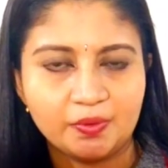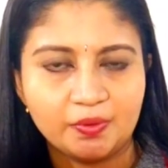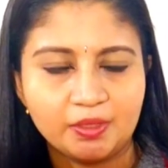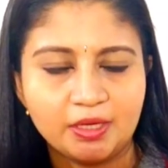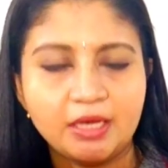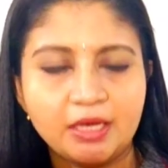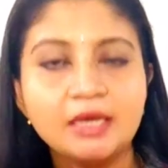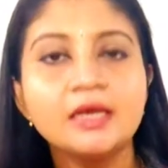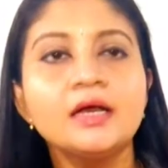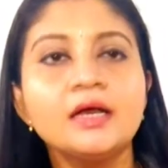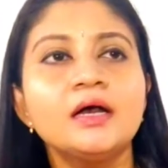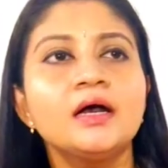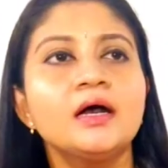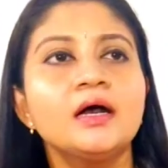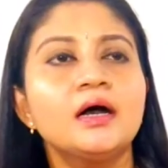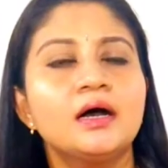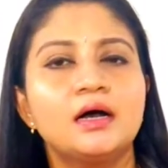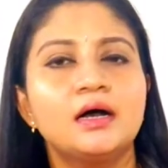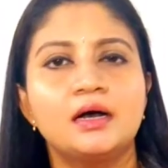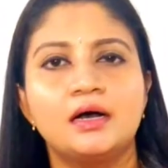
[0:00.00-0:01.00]
Okay,
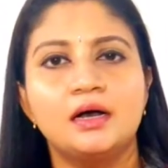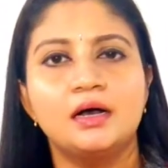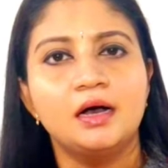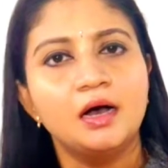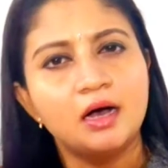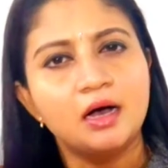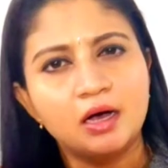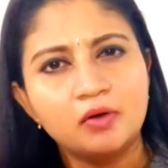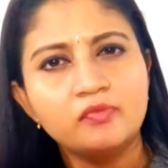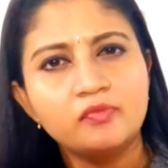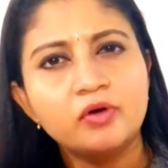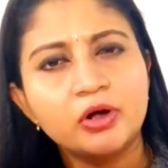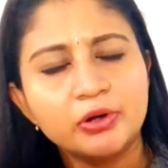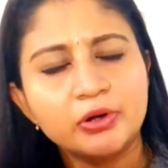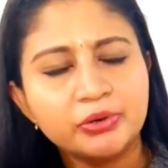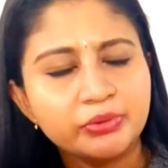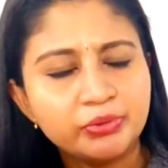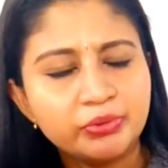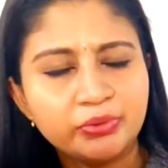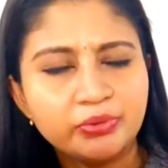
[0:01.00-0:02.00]
how are
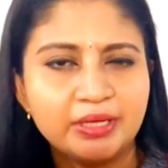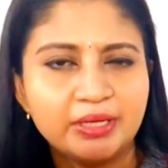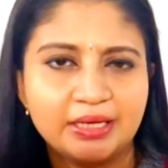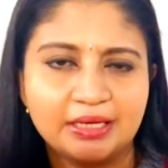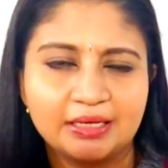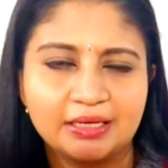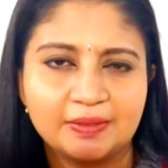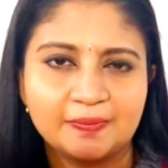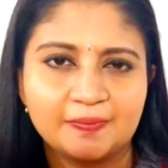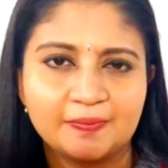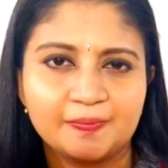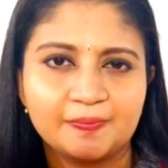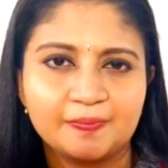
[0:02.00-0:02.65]
you doing?